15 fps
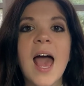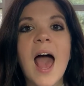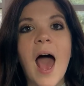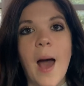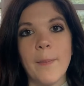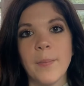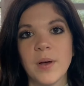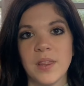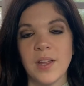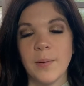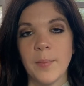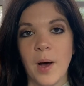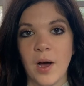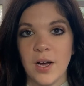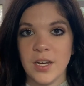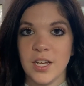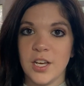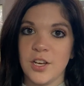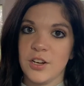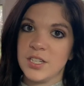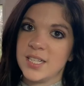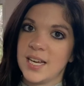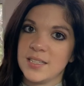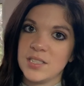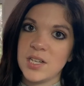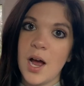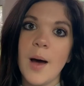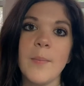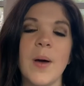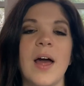and put them on your
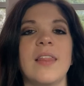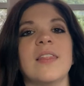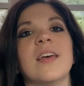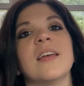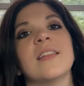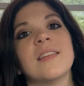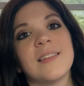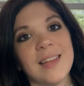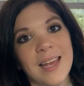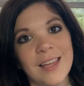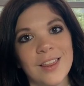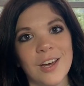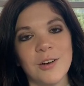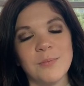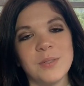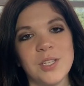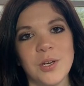desktop and then sync them to